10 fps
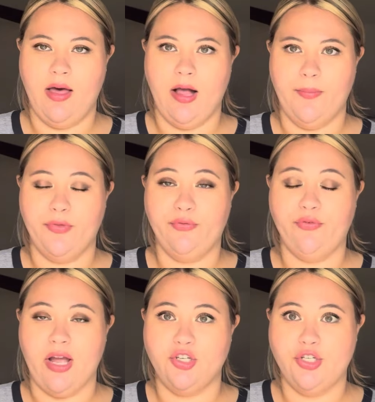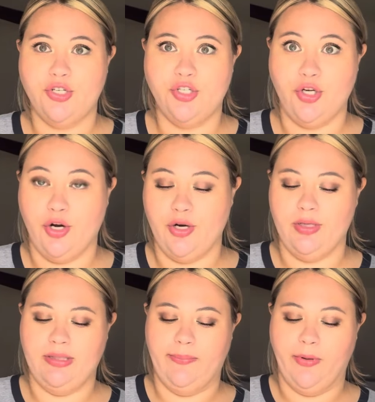um, fresh sugar
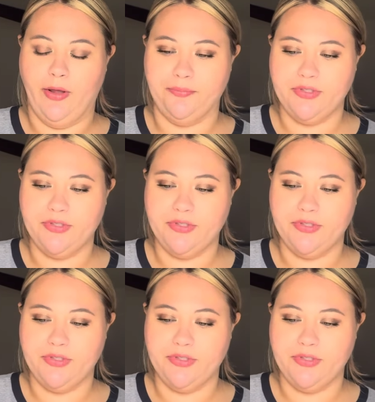lip balm.